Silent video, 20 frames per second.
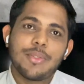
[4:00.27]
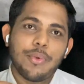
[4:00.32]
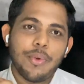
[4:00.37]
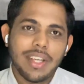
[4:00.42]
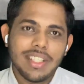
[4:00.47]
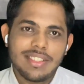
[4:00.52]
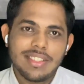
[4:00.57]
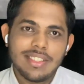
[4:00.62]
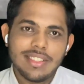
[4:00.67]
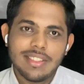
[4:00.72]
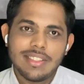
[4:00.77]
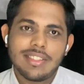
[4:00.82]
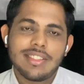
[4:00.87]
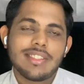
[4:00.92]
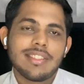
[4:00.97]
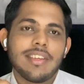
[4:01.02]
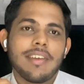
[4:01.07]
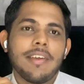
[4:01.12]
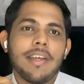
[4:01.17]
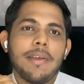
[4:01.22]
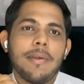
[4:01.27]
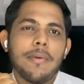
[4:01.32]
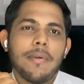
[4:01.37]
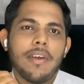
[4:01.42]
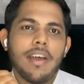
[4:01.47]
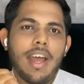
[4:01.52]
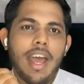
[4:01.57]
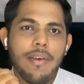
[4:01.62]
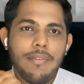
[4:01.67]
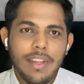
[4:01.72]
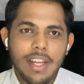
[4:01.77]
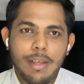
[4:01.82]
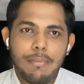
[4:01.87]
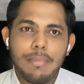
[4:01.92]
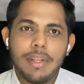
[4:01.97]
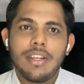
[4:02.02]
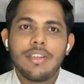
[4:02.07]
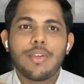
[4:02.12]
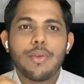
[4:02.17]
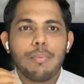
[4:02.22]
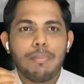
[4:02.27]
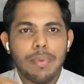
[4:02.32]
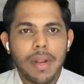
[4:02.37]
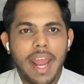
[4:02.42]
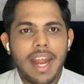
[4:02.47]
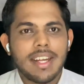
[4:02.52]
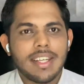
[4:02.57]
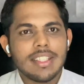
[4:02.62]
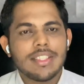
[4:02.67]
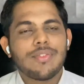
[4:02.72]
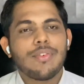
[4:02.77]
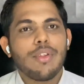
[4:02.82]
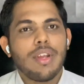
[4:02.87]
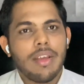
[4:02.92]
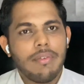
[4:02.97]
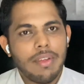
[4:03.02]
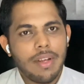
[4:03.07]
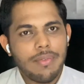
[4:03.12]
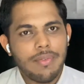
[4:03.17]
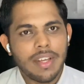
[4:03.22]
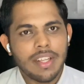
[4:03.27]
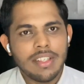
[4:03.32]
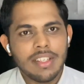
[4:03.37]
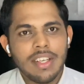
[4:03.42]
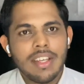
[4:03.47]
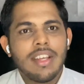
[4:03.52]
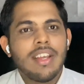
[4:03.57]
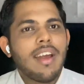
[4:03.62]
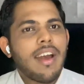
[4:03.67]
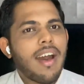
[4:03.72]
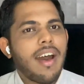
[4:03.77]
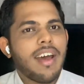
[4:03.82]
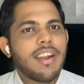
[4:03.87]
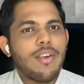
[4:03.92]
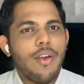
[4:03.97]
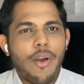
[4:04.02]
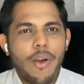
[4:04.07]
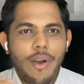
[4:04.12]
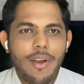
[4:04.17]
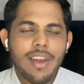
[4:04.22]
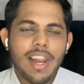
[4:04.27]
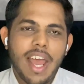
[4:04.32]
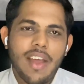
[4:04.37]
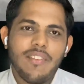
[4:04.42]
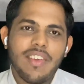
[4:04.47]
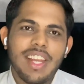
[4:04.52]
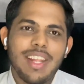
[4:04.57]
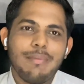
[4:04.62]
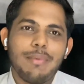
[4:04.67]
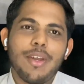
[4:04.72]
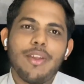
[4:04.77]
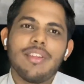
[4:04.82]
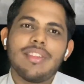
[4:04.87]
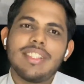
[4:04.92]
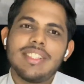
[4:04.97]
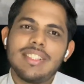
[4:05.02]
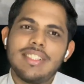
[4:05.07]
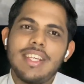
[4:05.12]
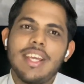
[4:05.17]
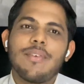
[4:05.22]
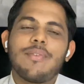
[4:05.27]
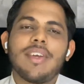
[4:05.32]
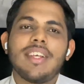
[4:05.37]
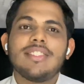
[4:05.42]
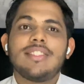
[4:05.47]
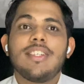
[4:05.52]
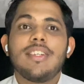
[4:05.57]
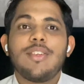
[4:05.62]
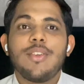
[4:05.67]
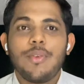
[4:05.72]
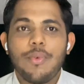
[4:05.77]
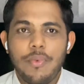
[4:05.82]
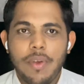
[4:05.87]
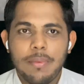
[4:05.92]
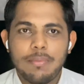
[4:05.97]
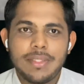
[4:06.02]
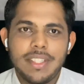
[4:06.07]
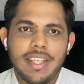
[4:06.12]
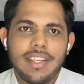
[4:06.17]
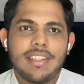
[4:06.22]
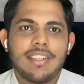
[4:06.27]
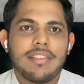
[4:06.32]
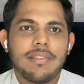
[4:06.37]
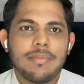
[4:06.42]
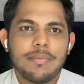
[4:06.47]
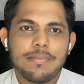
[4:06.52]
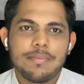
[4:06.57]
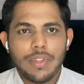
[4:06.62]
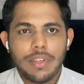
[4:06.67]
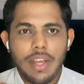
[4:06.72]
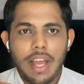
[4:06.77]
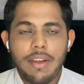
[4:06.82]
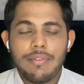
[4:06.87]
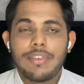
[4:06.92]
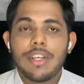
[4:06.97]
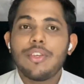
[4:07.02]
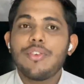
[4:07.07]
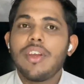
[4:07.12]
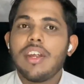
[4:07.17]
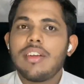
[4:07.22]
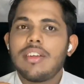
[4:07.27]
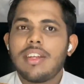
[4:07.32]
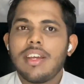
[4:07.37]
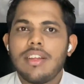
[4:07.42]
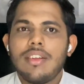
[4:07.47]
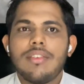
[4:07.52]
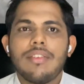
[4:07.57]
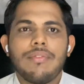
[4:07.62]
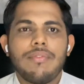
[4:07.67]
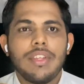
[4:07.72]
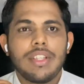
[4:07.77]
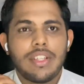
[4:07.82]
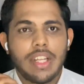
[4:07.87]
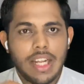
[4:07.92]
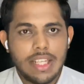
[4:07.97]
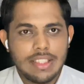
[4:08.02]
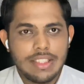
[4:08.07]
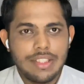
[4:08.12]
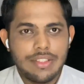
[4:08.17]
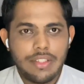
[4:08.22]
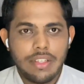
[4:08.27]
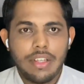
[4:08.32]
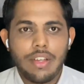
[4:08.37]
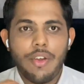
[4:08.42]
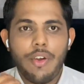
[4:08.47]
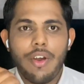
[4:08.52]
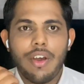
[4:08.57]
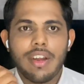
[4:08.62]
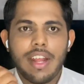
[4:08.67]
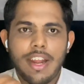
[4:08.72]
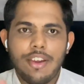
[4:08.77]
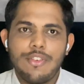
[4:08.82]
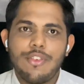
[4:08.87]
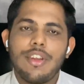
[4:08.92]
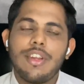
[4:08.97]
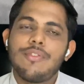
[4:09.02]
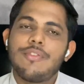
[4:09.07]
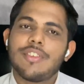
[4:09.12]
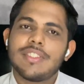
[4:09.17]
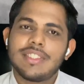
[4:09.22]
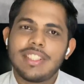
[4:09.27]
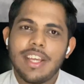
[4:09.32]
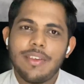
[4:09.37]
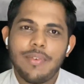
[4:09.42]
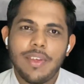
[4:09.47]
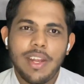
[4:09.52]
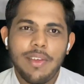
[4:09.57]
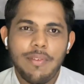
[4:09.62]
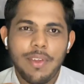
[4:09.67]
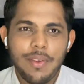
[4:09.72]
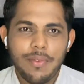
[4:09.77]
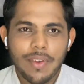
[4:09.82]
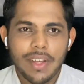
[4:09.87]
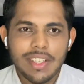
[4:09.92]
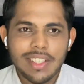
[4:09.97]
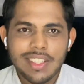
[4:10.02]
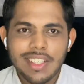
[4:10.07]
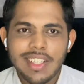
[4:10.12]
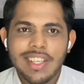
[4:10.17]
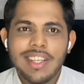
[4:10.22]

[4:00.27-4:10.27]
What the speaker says: questions available to practice for Level 1 are all available on the CFA Institute website. After you are done with registering or enrolling for CFA Level 1,